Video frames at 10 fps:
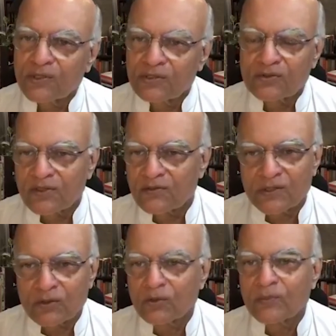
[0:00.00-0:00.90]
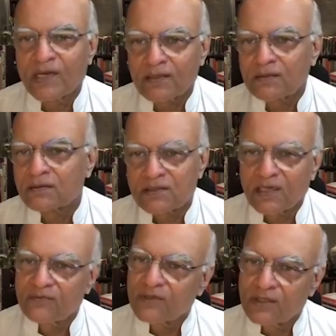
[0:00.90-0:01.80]
it into the river, go back, say,
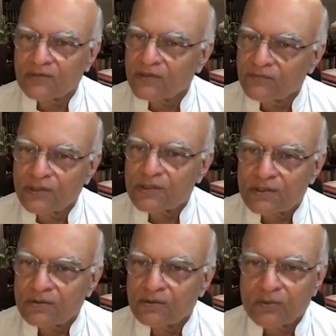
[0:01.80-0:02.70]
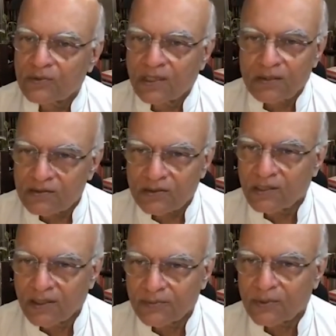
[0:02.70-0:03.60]
I've delivered, finish. No, nothing's going
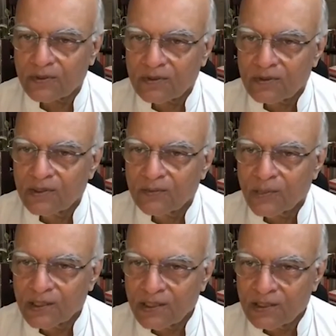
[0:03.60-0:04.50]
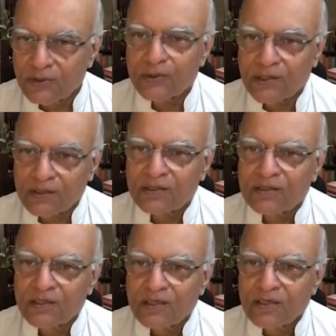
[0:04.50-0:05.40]
to happen, but he'll do it.
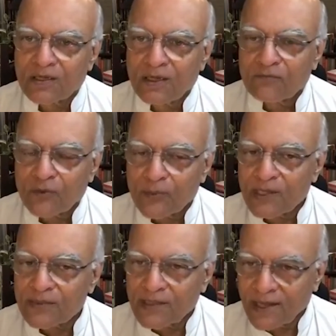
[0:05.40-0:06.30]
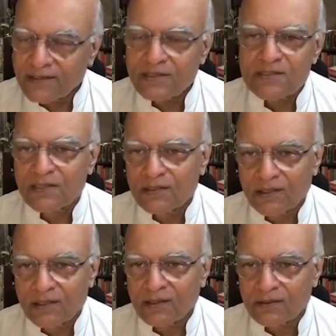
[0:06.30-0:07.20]
For me, that is
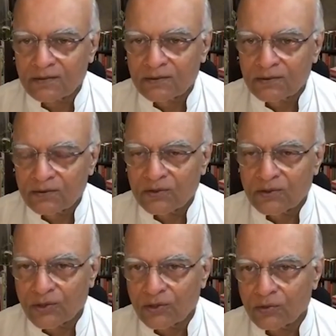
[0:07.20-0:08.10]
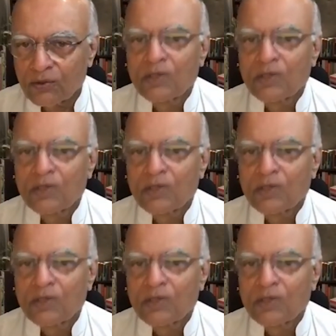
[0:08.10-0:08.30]
India. You know,